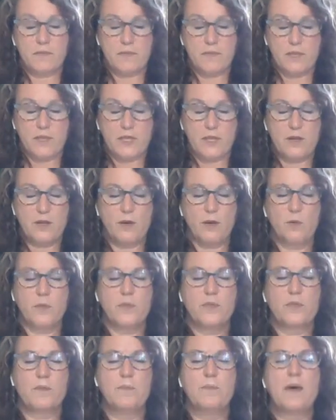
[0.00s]
here
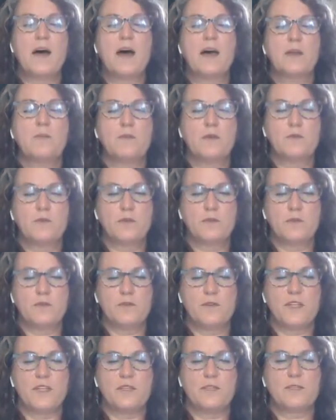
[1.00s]
with the bottom of your
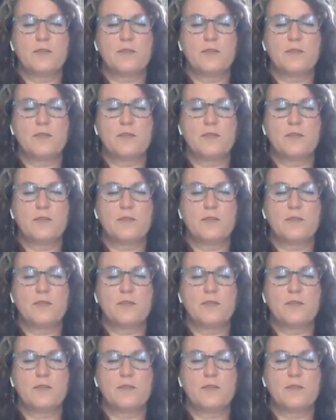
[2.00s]
feet.